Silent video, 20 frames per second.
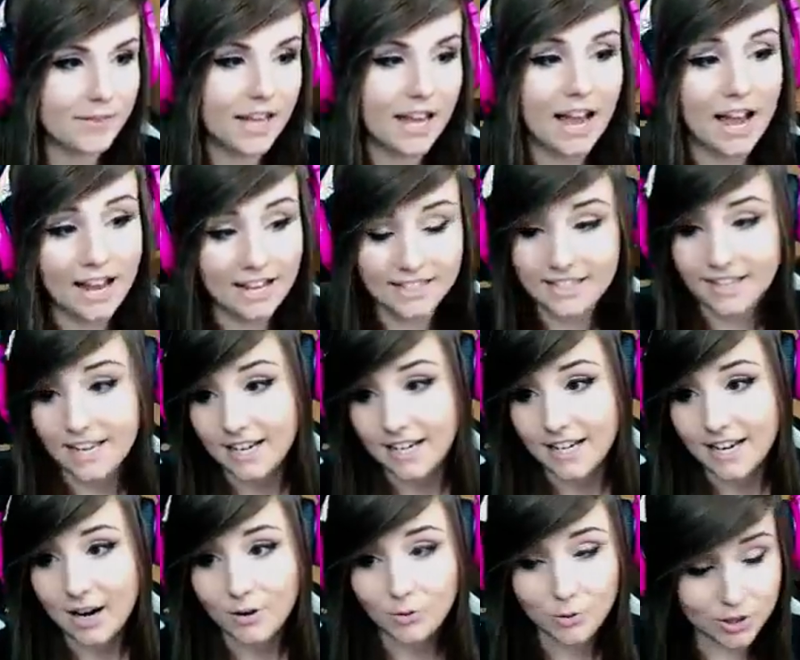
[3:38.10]
I said
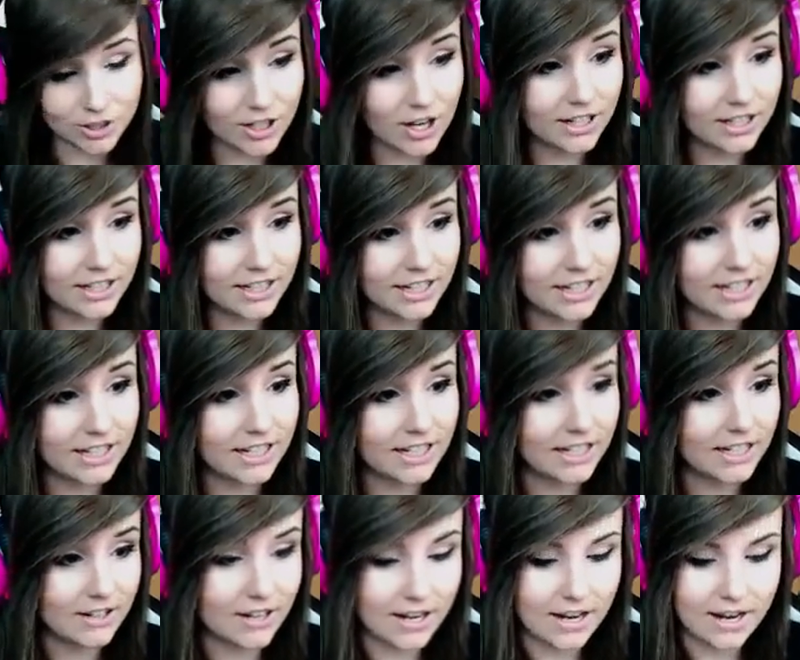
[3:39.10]
it. I will not hit it
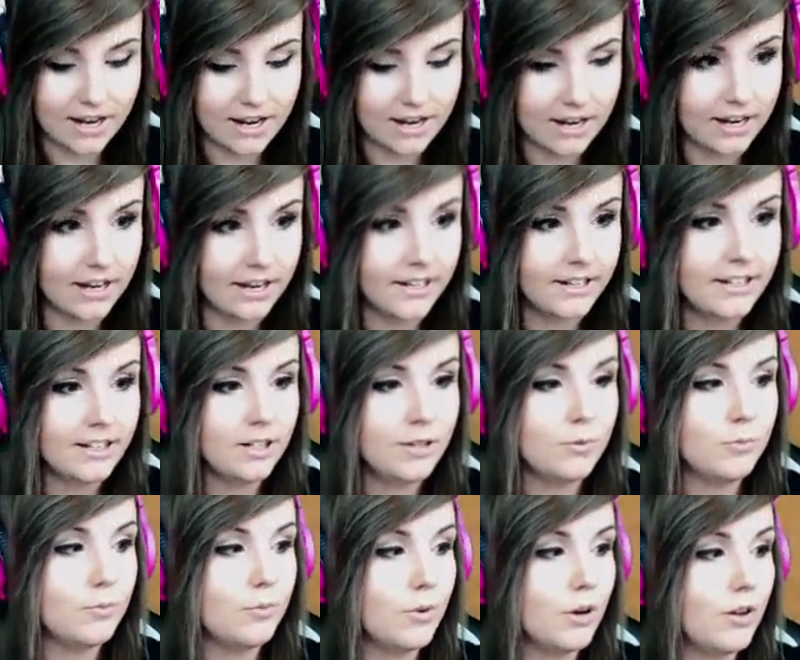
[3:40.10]

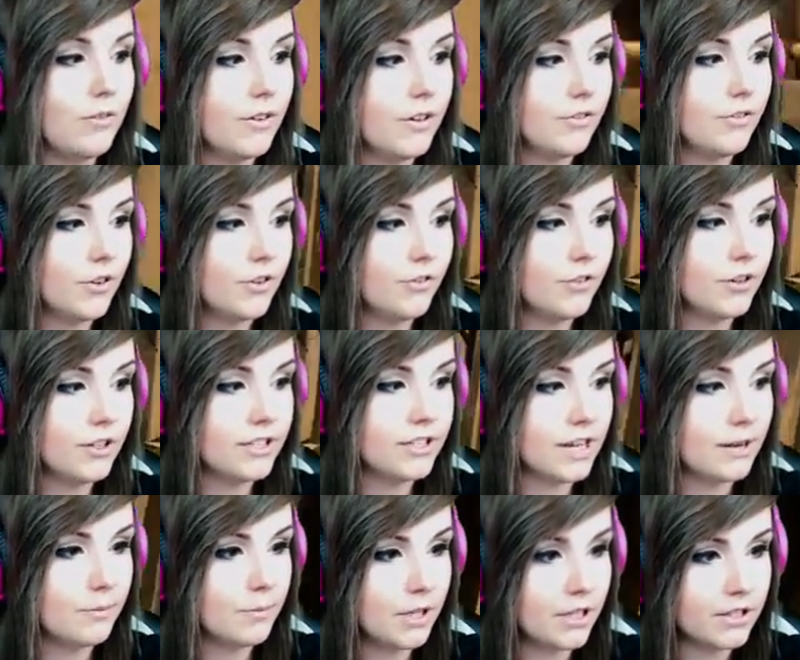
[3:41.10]
probably for the first
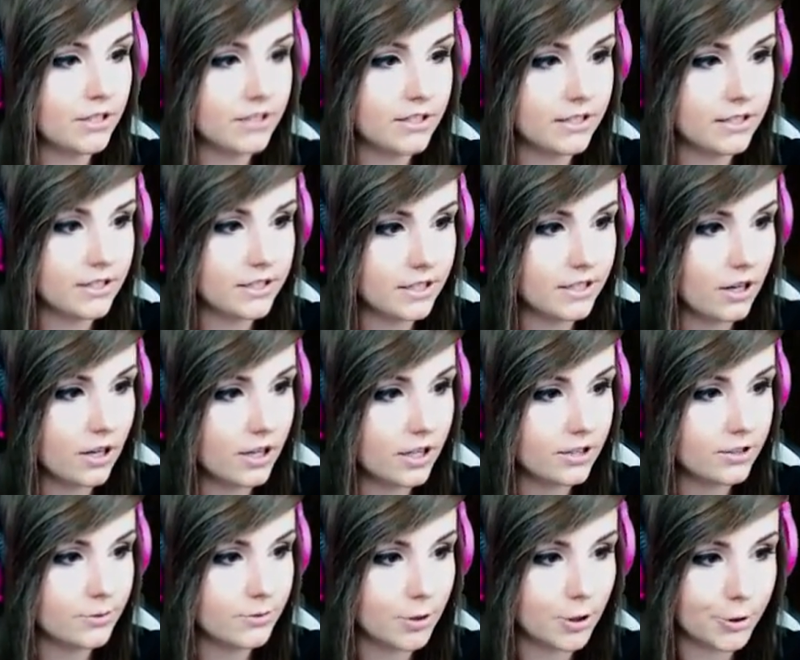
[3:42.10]
time because this is the
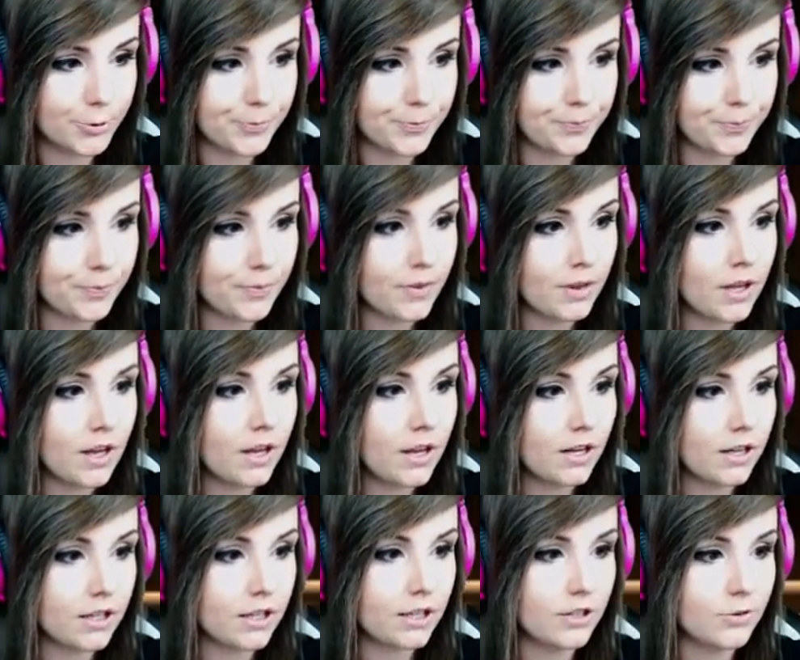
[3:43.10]
hardest smoke.
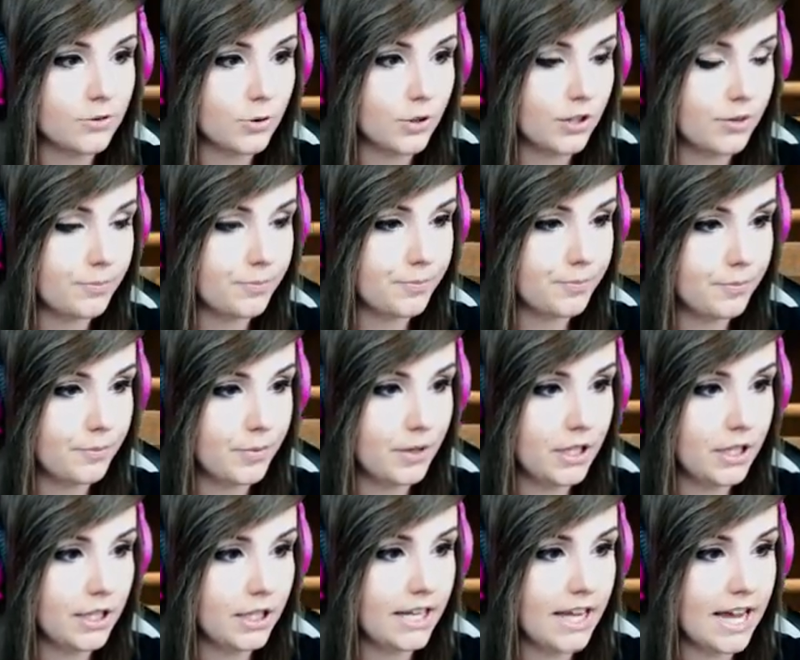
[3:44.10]
+1, but
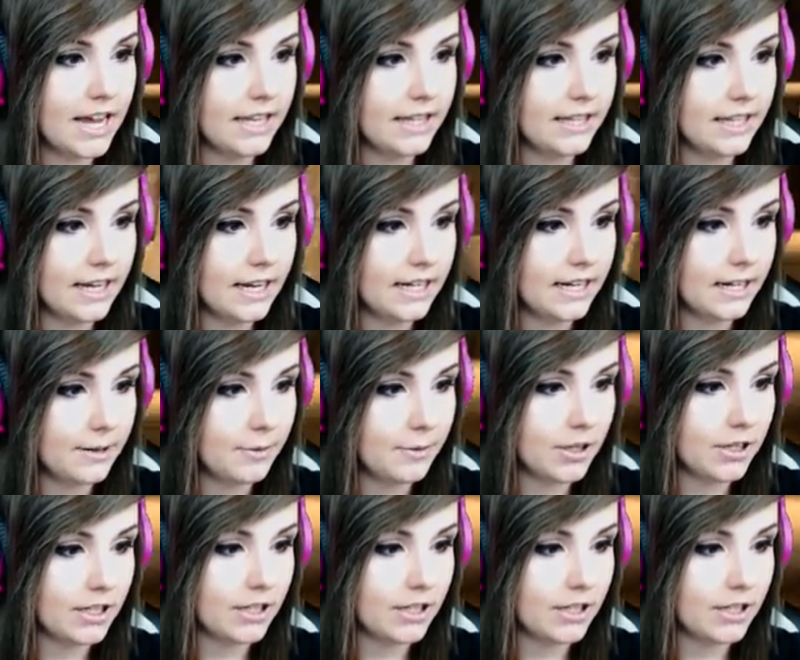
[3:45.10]
you get the idea about it.